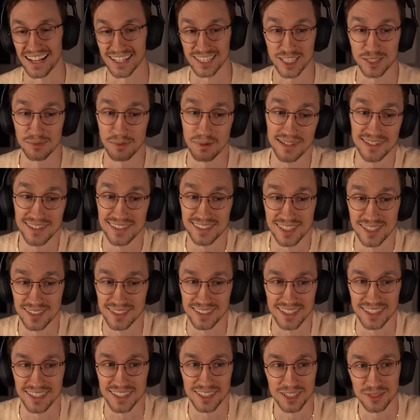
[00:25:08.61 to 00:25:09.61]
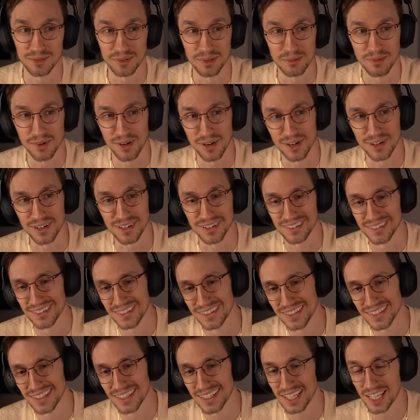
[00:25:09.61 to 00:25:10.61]
I was expecting something a little bit more
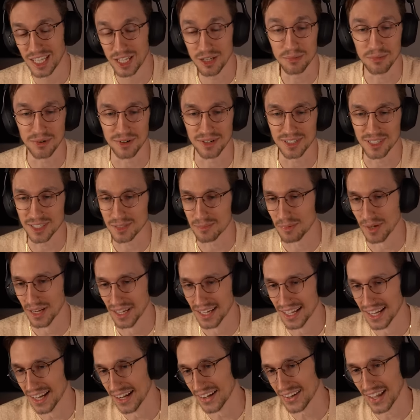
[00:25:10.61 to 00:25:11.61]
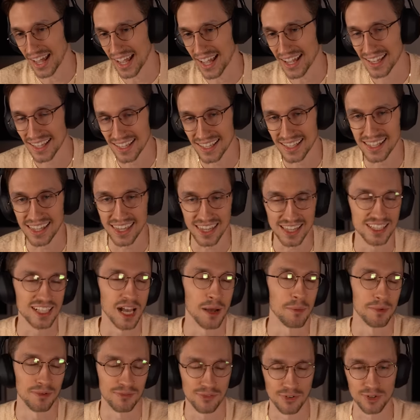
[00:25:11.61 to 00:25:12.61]
humorous, but okay. It's
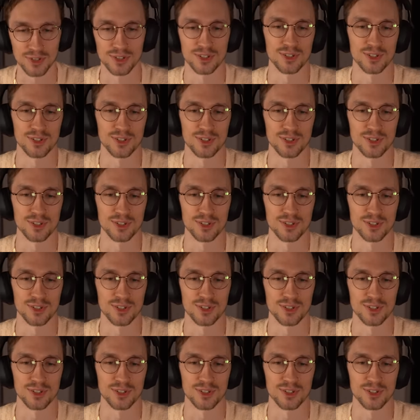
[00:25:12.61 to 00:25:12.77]
coming full